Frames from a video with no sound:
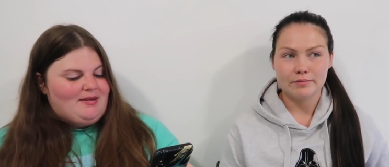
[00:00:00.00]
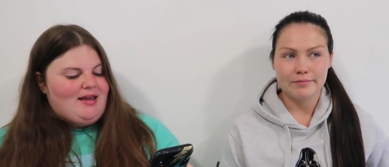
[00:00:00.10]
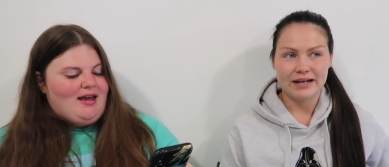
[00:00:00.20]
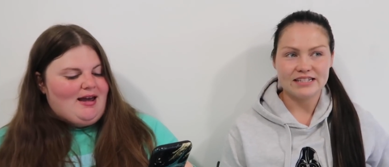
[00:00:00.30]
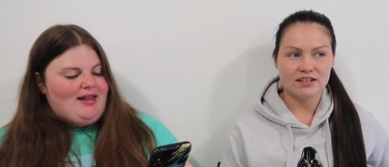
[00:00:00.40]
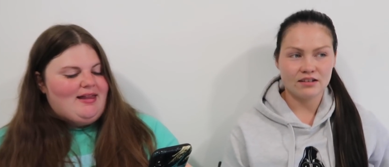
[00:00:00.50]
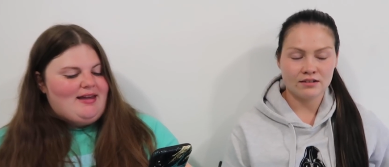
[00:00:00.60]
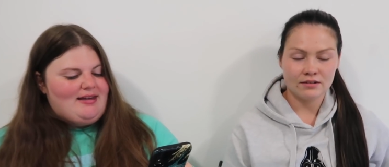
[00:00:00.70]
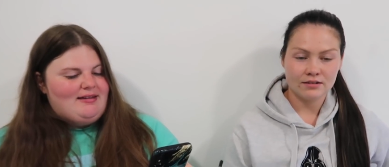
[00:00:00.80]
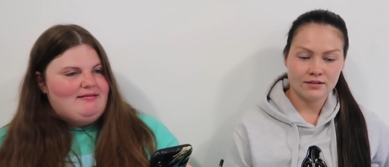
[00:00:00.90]
Speaker 1: Banter. I
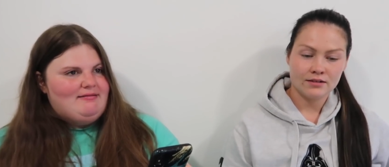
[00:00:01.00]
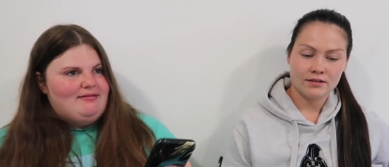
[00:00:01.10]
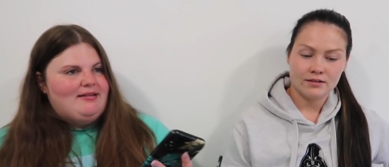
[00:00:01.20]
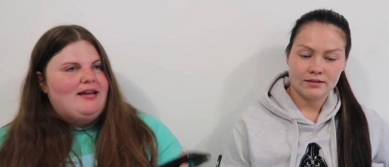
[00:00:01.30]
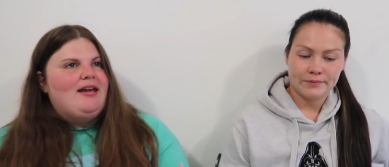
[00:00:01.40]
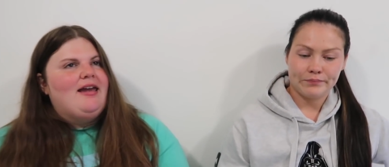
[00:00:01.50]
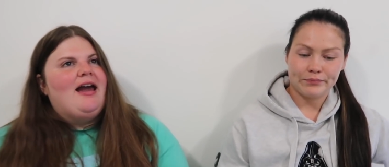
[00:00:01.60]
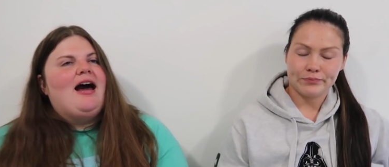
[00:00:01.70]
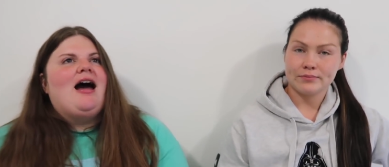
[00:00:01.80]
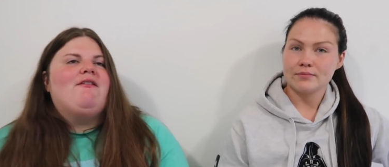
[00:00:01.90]
like it.
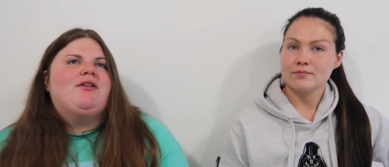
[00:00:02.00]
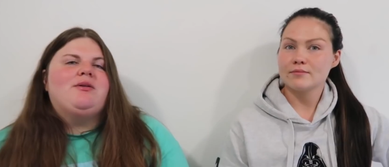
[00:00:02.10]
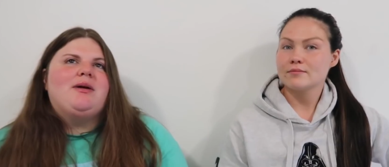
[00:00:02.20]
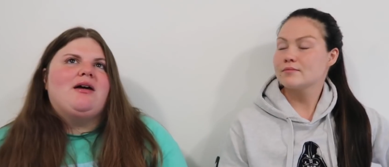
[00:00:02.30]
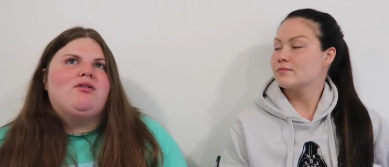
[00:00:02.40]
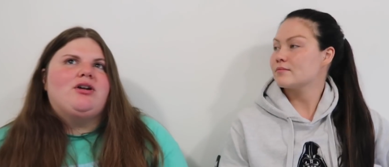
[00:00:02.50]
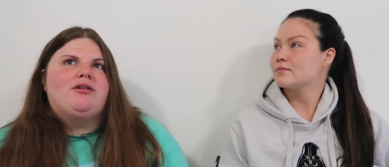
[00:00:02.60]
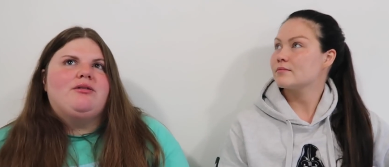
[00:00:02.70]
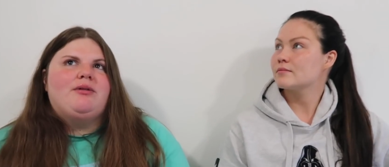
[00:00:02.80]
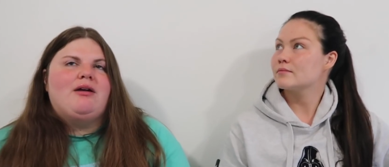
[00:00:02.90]
Yeah, I feel like we have
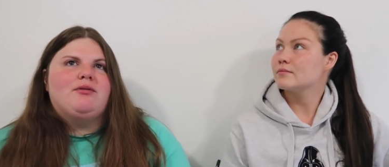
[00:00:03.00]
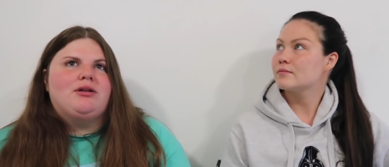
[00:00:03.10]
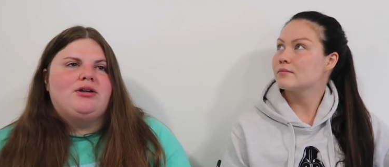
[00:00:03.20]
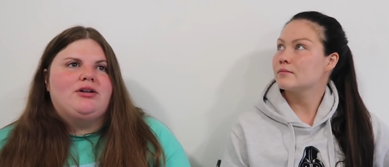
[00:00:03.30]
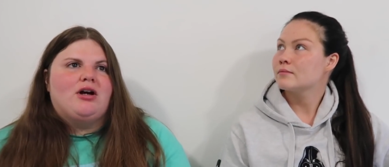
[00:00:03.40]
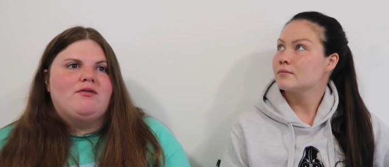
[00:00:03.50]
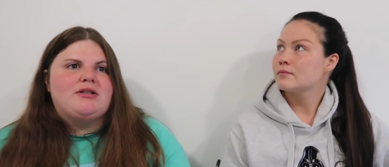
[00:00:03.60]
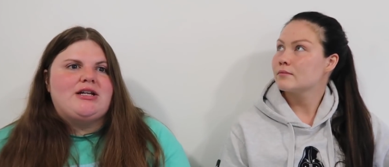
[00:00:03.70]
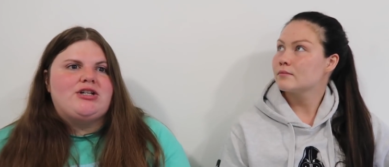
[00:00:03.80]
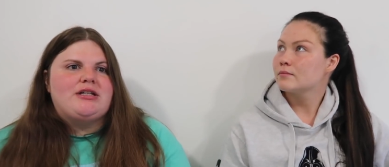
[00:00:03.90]
good, we have really good
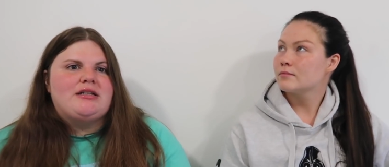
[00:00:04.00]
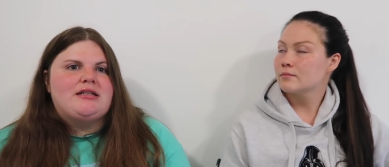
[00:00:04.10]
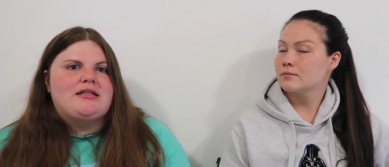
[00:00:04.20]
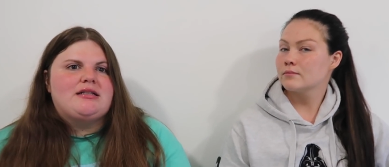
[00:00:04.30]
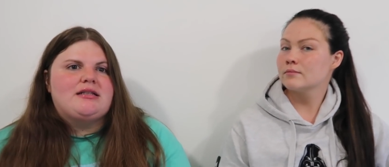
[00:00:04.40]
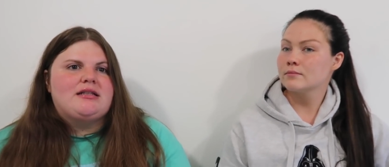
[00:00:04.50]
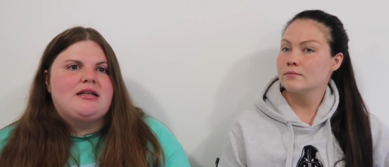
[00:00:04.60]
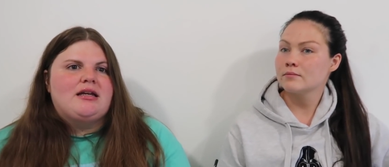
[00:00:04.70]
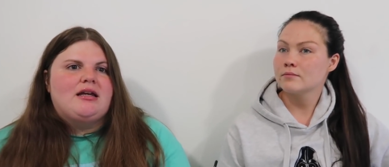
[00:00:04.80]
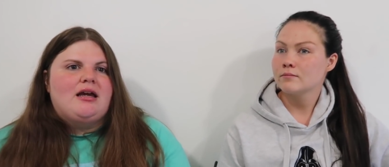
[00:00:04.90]
conversations. Mm -hmm.
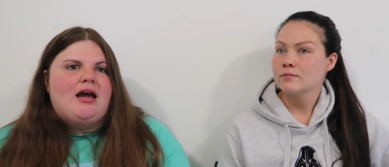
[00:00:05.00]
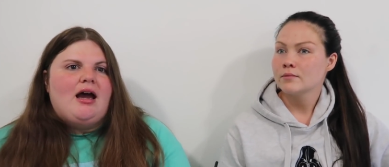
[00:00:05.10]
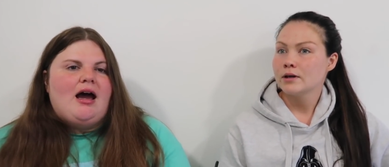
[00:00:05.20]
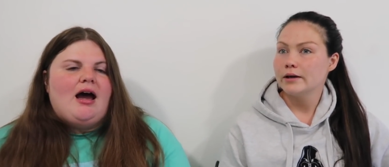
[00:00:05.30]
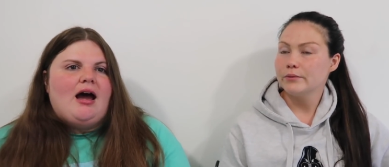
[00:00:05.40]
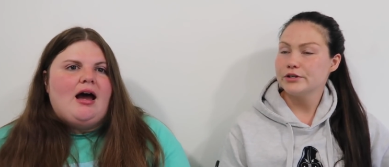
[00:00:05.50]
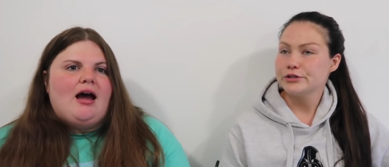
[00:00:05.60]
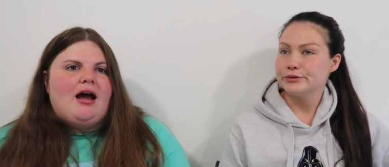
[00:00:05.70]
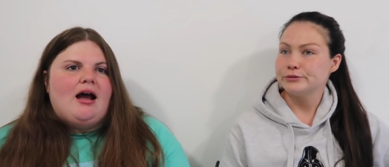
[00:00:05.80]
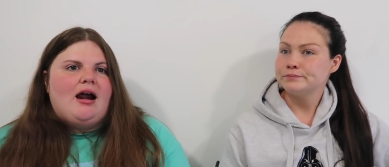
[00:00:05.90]
Speaker 2: We
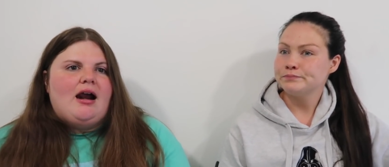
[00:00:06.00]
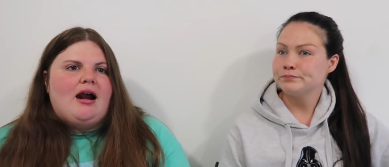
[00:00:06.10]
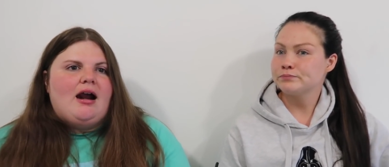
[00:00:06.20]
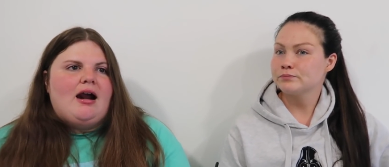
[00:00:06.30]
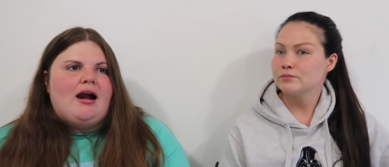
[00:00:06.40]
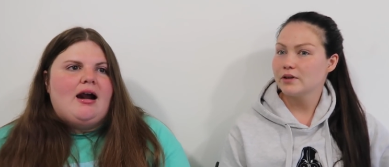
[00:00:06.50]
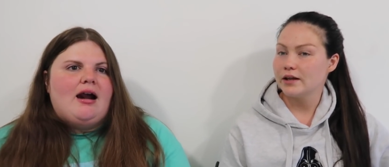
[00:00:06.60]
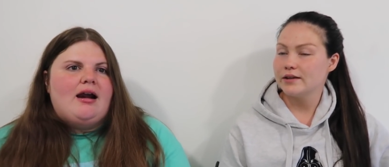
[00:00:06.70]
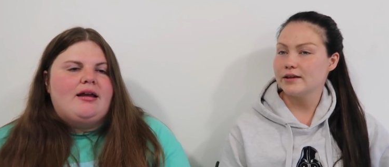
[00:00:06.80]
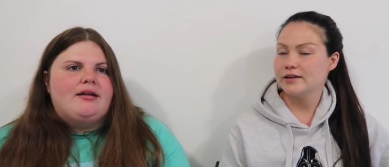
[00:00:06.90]
do.
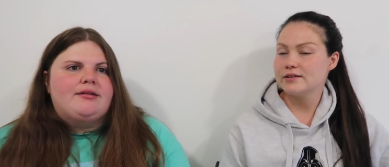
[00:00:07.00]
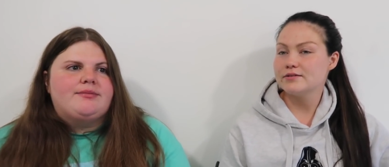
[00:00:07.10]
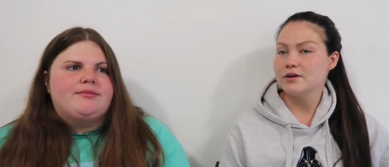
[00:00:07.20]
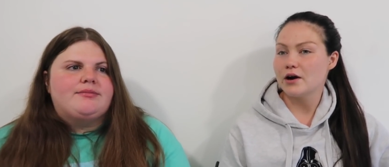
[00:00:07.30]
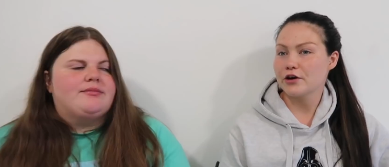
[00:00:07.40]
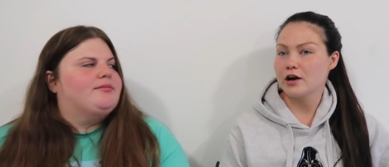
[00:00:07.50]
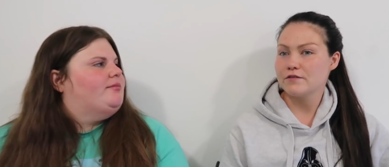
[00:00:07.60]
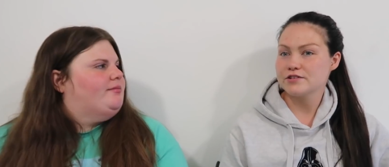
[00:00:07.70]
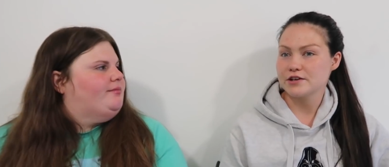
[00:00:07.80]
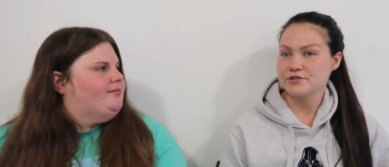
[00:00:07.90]
And it, our
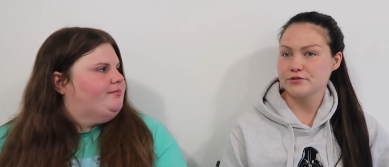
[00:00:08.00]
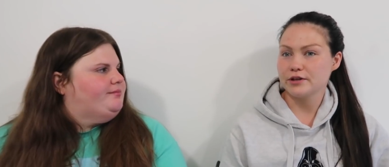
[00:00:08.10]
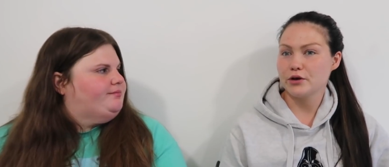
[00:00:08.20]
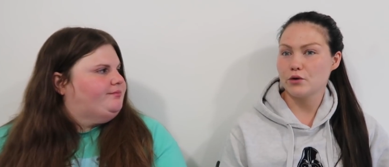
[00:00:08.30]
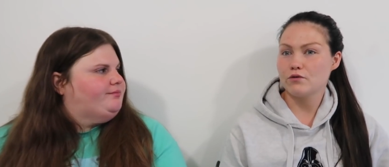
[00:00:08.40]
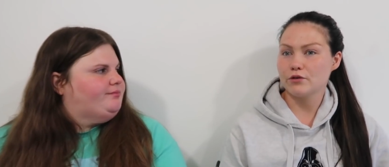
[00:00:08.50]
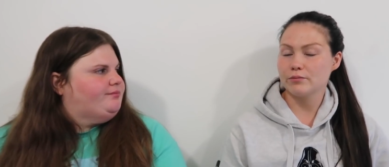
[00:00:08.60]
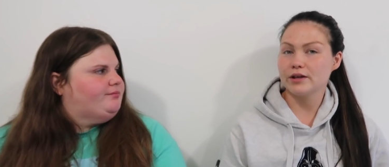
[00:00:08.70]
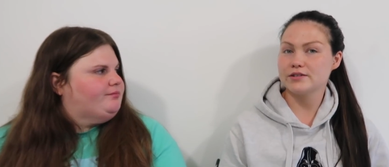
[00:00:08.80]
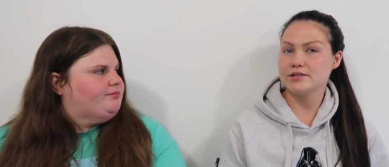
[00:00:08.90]
conversations really go
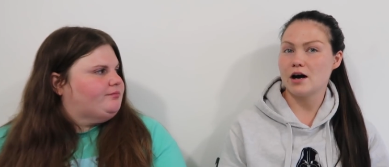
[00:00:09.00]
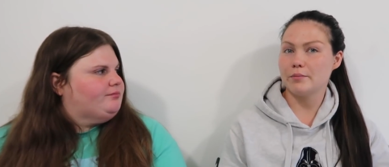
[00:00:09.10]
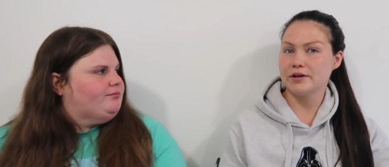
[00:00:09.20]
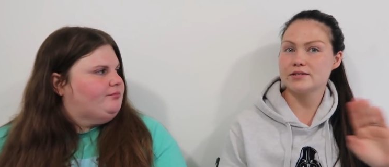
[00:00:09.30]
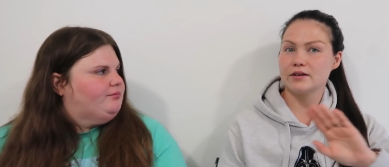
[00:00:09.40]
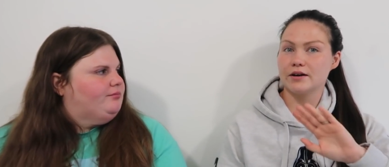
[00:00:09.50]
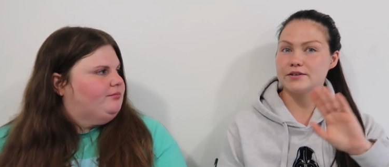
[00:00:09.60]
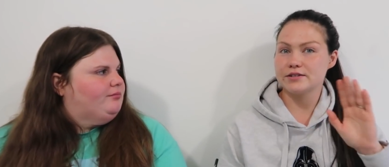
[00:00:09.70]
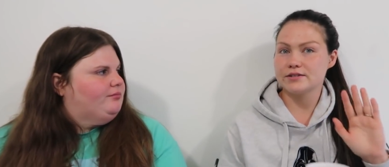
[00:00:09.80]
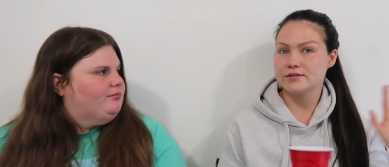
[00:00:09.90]
from the topics are
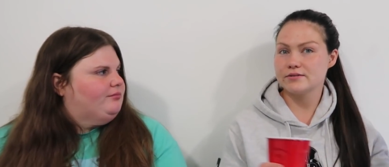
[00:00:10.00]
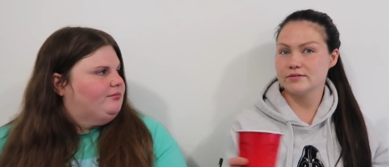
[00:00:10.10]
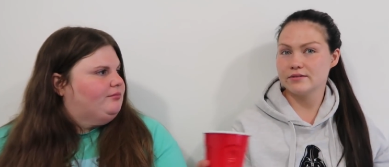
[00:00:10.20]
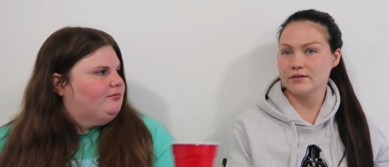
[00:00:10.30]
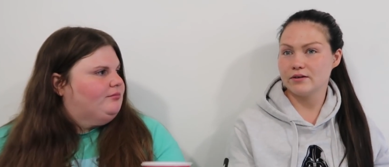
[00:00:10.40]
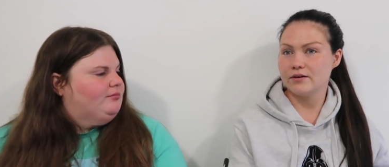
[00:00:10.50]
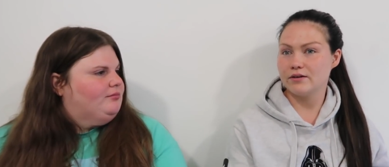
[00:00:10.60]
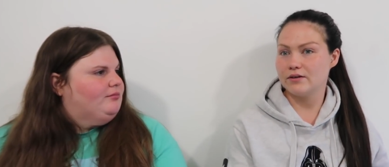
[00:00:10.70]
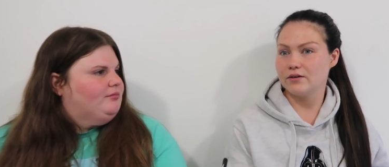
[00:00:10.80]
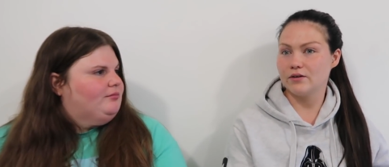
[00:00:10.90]
just
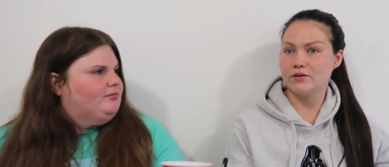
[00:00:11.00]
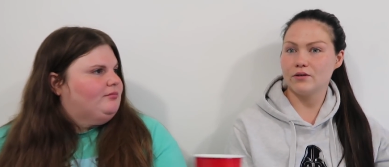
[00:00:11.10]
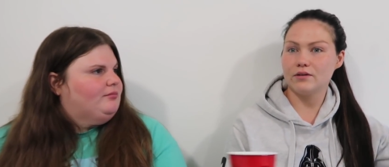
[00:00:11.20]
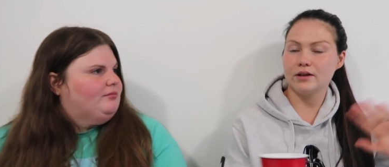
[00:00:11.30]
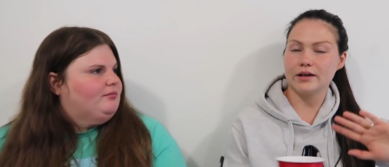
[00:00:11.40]
on all,